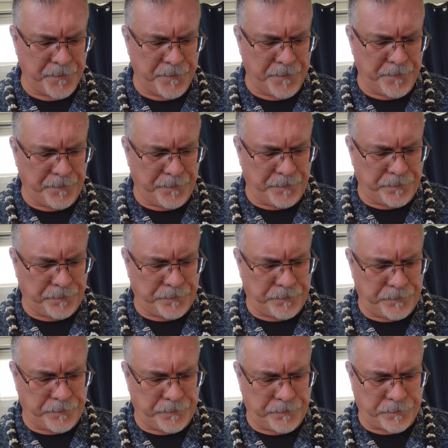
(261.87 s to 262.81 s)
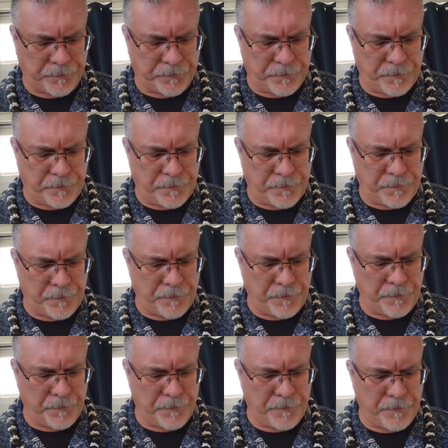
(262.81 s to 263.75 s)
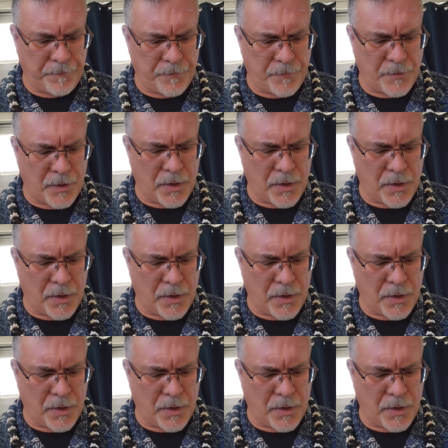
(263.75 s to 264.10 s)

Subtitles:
(no one is talking)